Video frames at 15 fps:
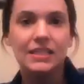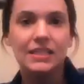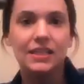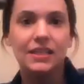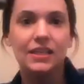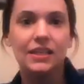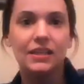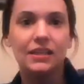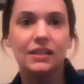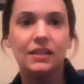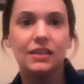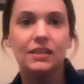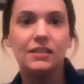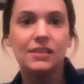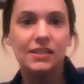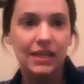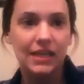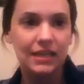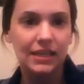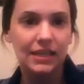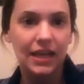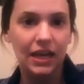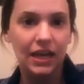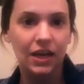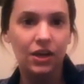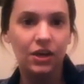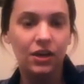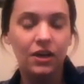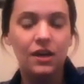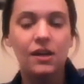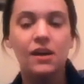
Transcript: did skincare,